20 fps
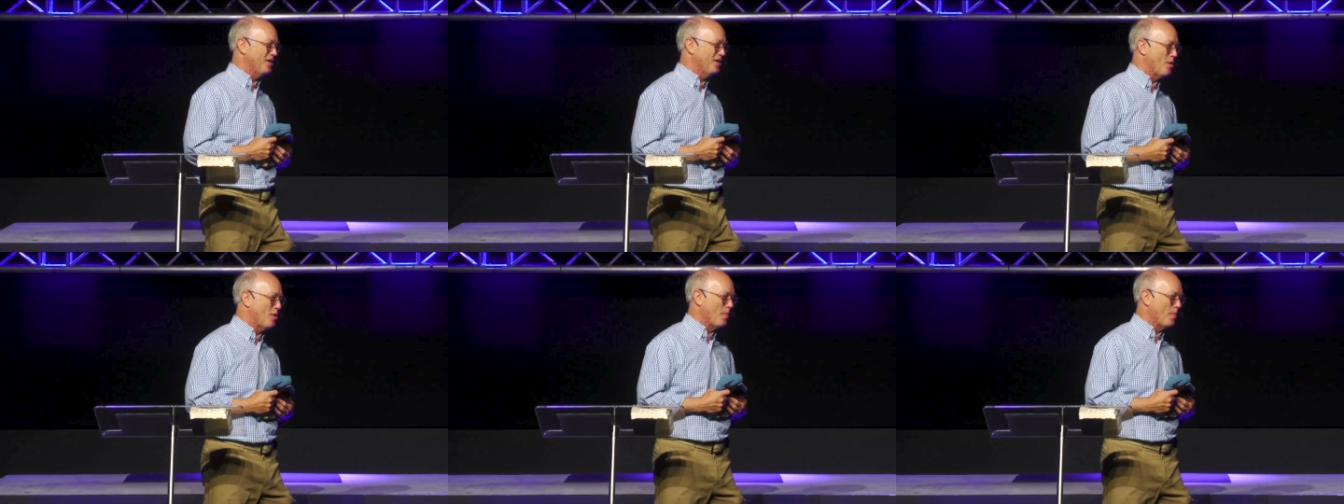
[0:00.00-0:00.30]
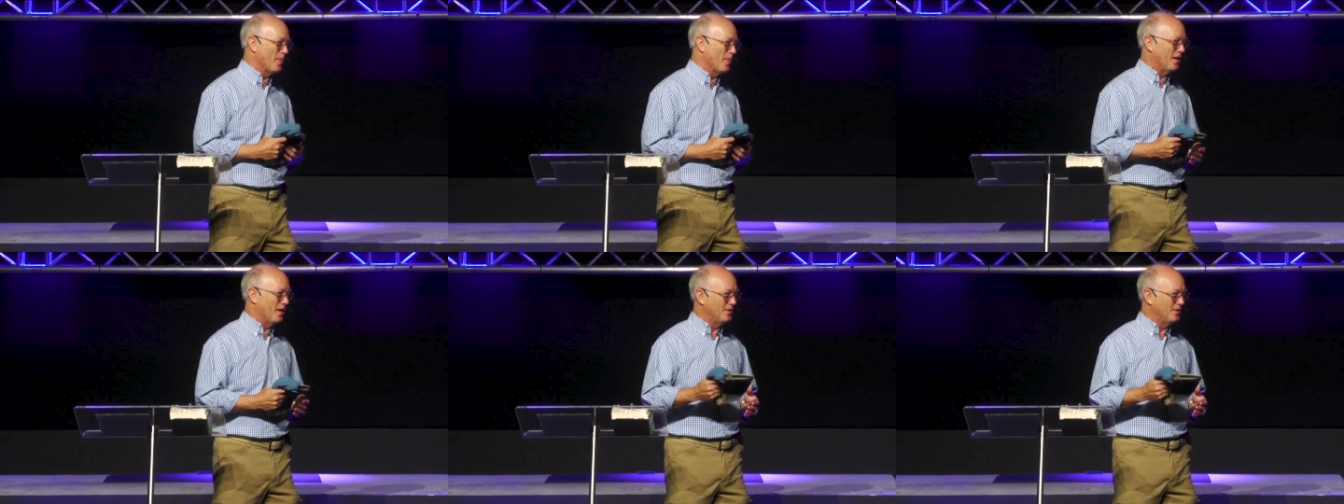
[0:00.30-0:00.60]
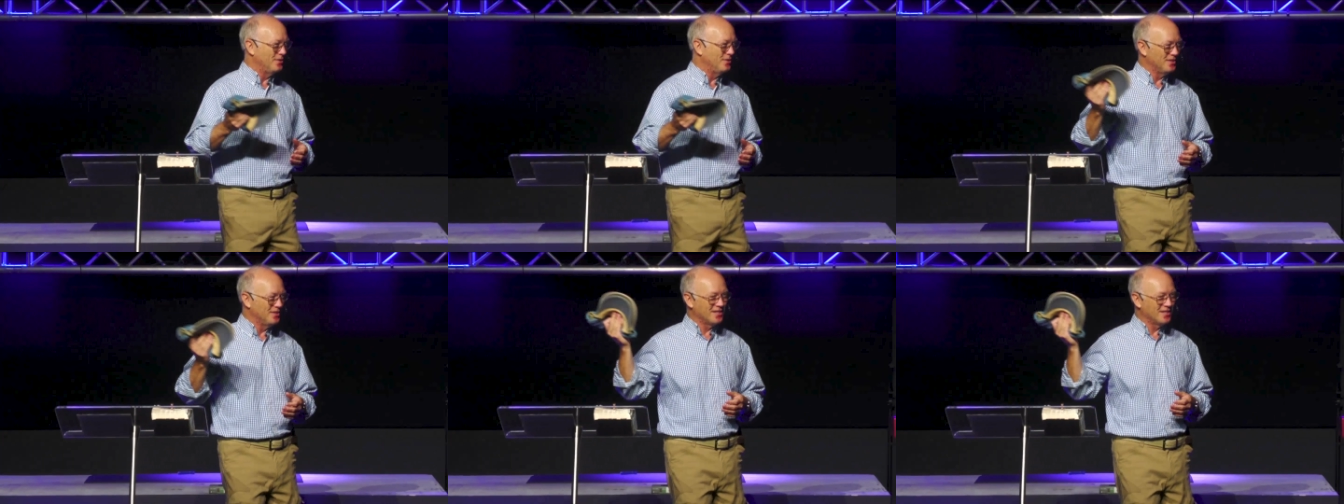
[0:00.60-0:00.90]
under
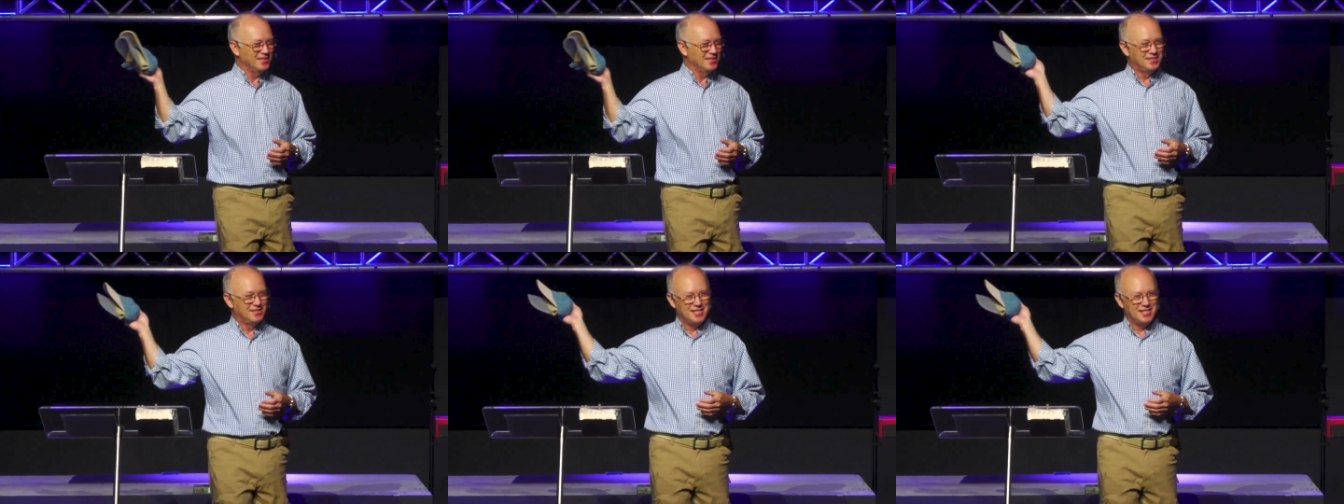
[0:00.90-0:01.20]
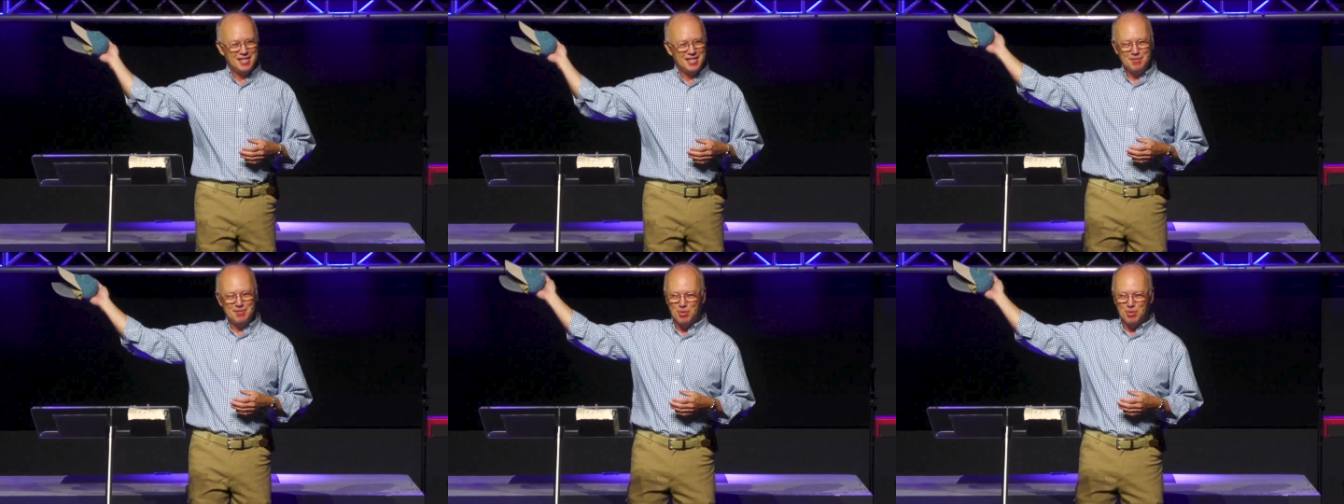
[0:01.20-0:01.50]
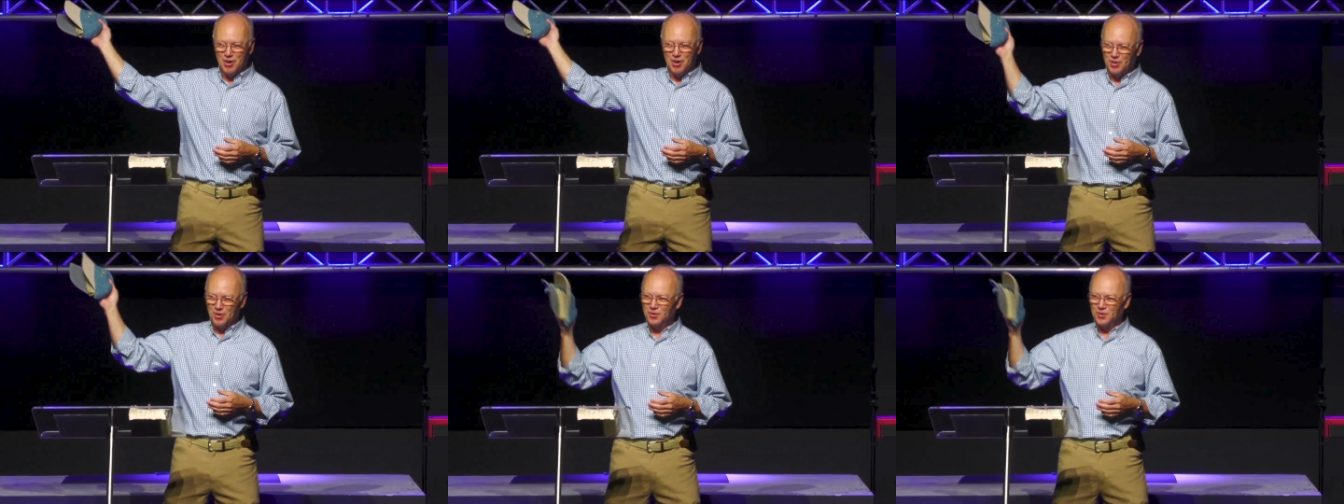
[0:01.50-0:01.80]
the
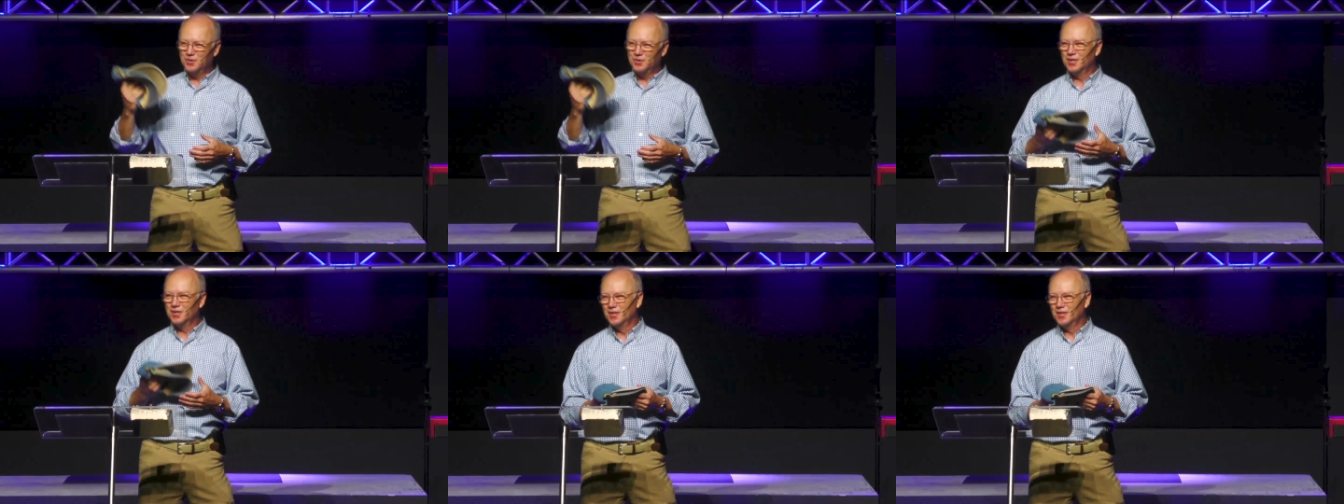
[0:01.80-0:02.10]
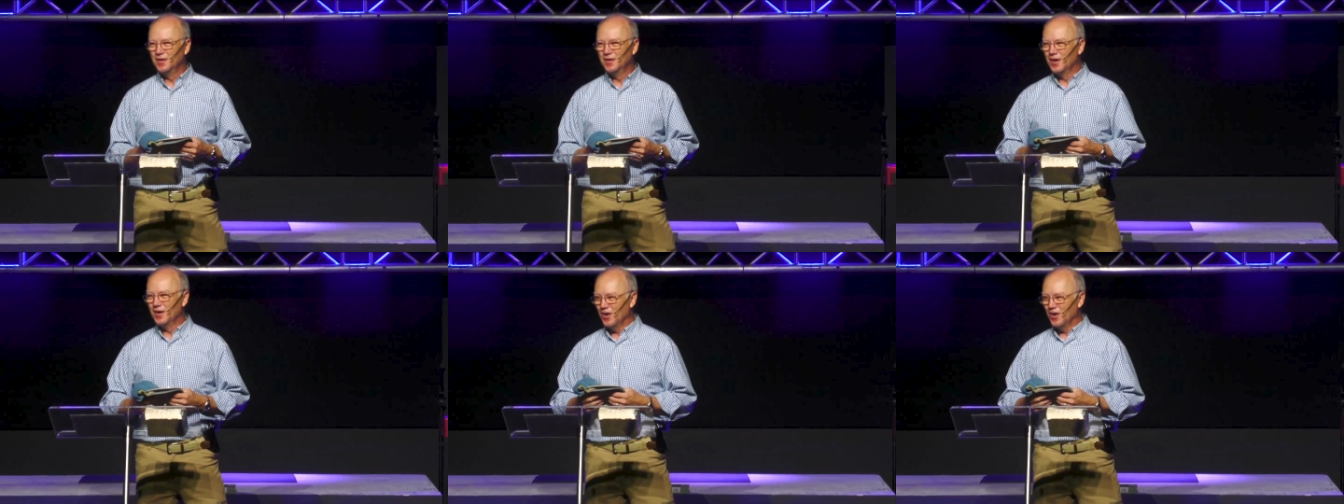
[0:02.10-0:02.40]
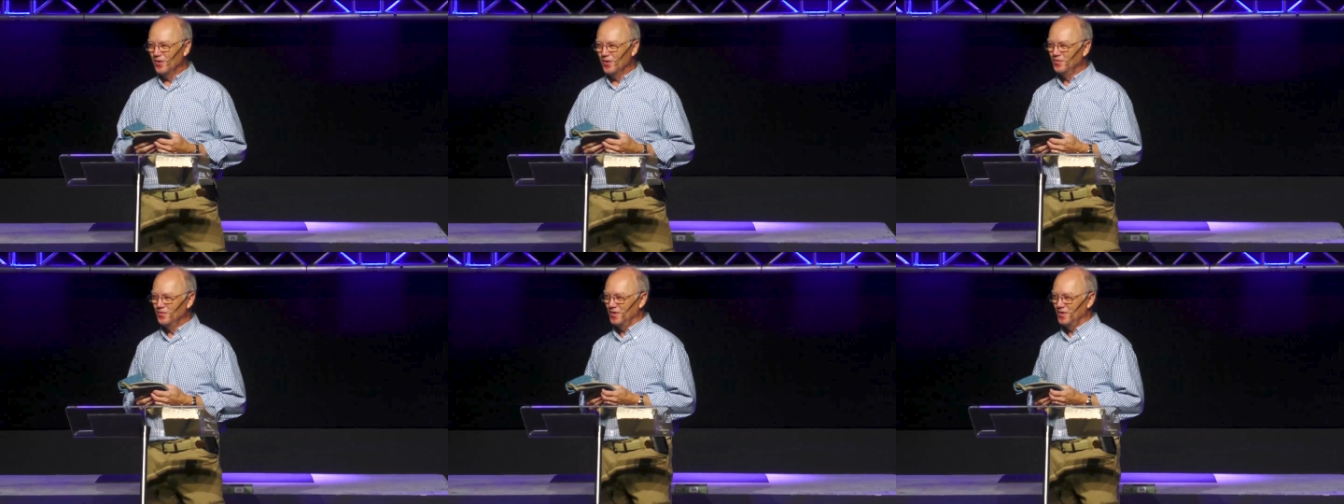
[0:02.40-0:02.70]
gazebo
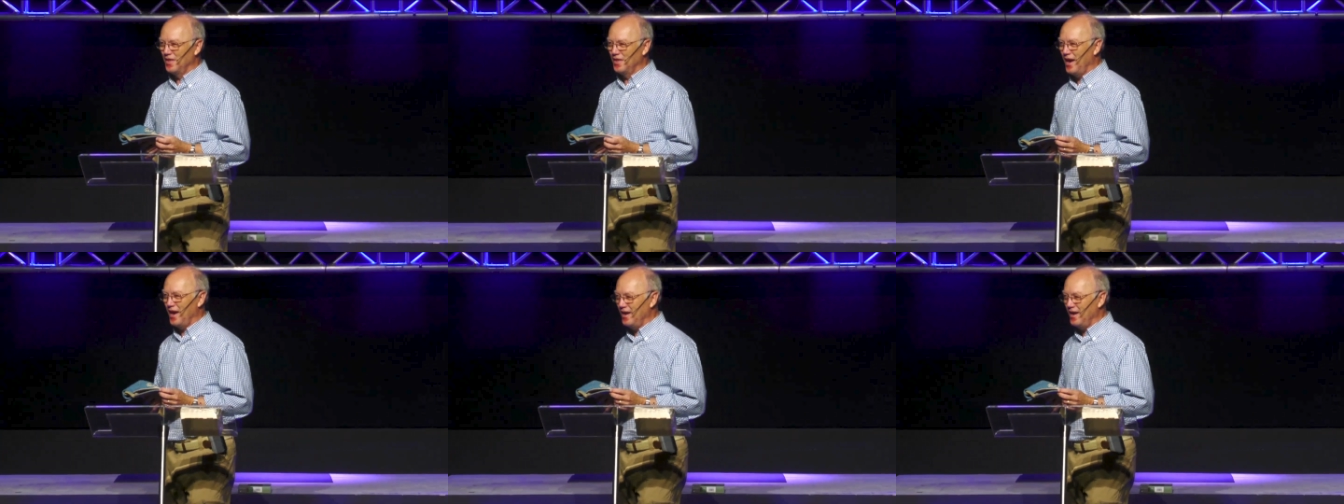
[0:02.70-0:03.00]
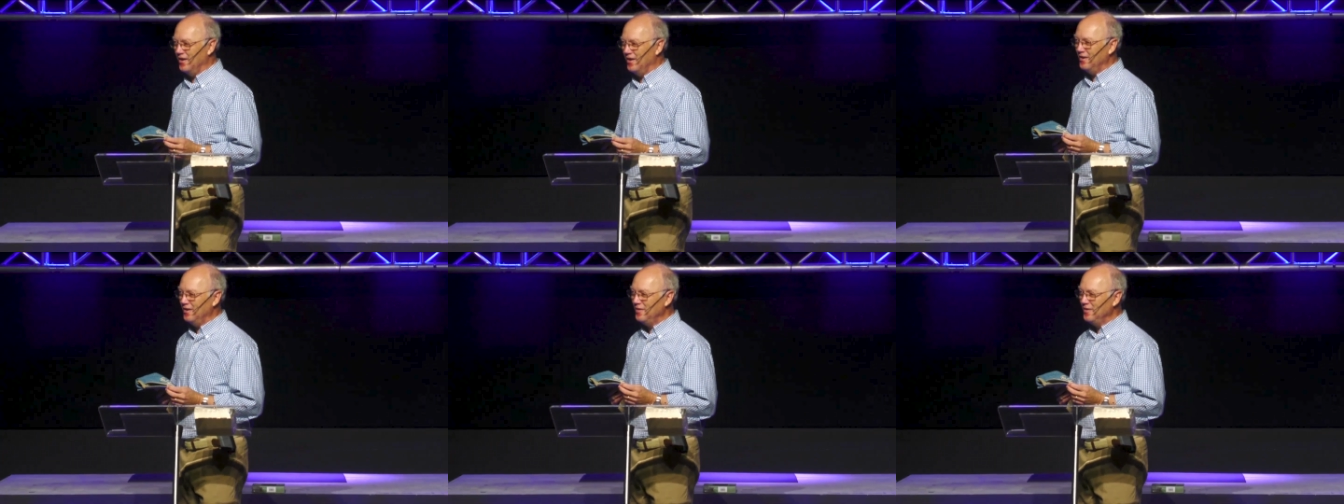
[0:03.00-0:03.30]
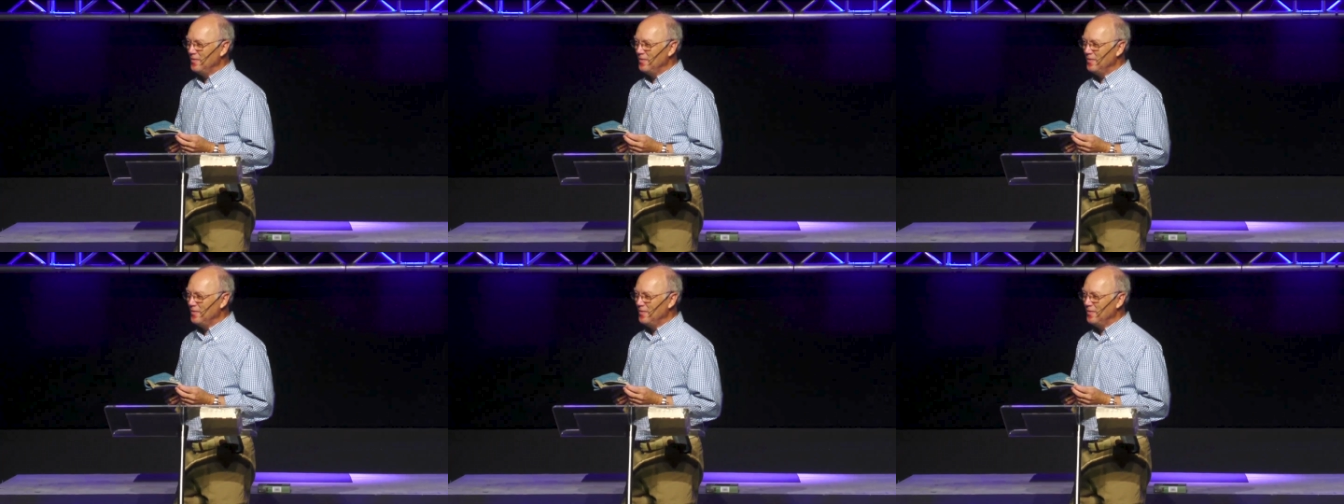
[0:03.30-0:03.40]
over there.